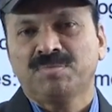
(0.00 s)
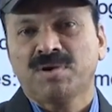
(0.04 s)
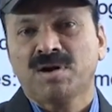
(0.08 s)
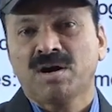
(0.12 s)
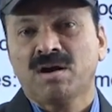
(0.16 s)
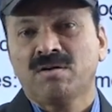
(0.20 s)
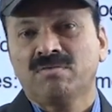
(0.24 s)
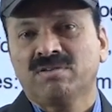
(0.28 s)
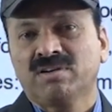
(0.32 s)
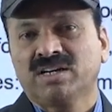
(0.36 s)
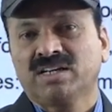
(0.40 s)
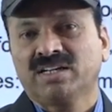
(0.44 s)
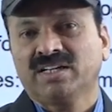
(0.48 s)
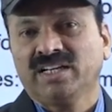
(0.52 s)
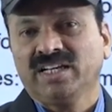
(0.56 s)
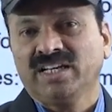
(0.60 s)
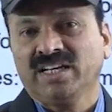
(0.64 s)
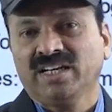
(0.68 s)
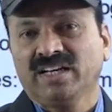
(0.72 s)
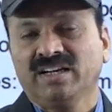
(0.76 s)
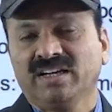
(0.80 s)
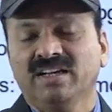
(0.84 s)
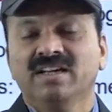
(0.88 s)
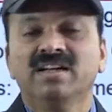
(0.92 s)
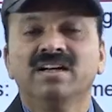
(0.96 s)

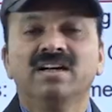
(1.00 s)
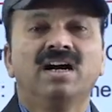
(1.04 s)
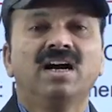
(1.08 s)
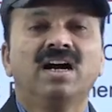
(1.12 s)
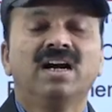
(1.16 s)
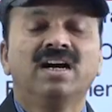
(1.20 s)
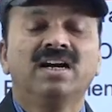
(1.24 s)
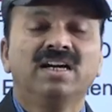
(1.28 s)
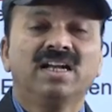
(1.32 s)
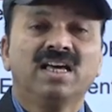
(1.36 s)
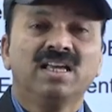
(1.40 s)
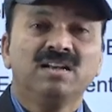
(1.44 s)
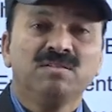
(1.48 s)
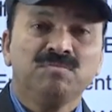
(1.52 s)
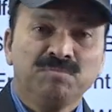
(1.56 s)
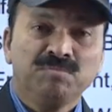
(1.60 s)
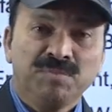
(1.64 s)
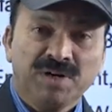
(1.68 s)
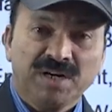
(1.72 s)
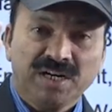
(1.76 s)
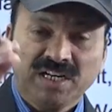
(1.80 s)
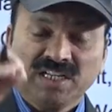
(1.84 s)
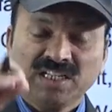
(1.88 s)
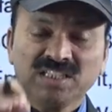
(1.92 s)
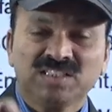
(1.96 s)
Poverty and
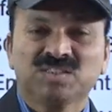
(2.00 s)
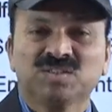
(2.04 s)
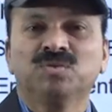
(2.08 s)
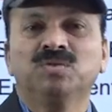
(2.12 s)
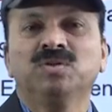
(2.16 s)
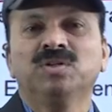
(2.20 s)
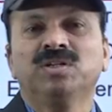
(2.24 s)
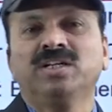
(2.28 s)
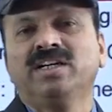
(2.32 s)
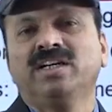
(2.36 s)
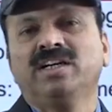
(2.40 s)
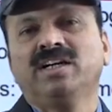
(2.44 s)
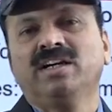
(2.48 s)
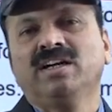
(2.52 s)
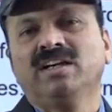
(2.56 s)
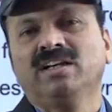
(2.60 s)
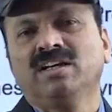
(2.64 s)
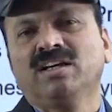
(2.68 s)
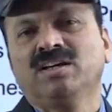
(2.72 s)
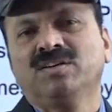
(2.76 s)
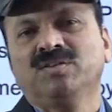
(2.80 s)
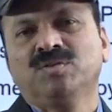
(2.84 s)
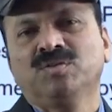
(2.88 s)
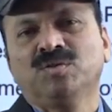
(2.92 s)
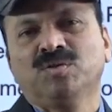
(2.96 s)
Un-British Rule in
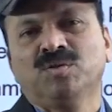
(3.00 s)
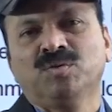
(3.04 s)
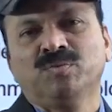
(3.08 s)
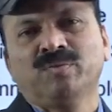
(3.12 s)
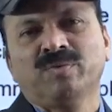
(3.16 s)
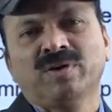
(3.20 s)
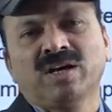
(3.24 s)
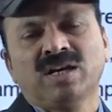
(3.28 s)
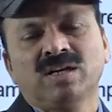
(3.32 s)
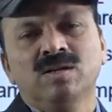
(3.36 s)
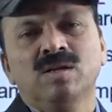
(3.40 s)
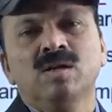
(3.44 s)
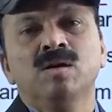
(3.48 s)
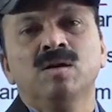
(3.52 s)
India, you know well.